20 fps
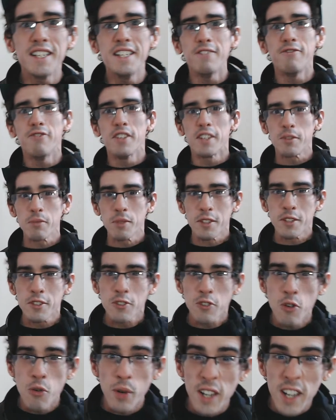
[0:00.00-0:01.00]
this when Scru
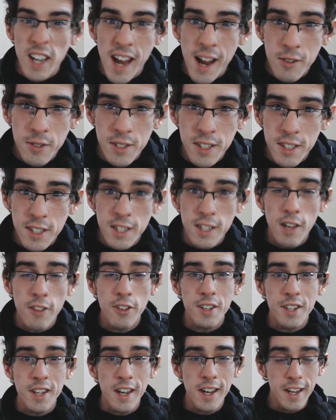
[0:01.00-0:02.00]
announced this the other
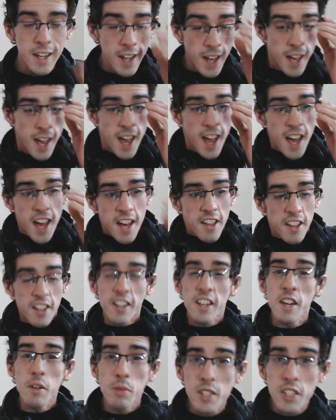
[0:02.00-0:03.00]
day that he was
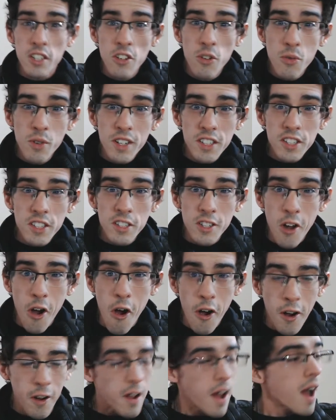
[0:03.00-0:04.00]
doing a song.
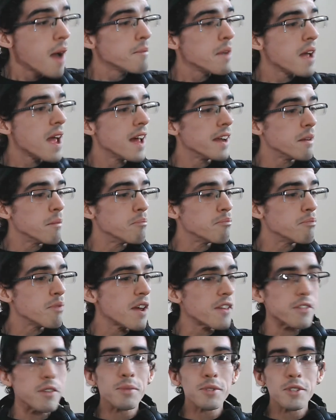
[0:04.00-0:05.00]
I'm out of breath, I'm
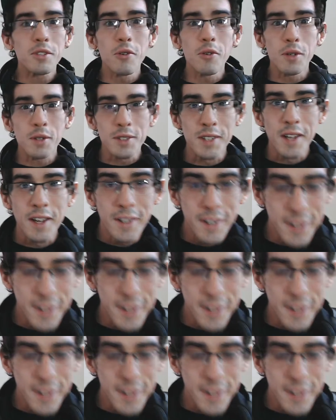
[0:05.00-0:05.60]
so excited.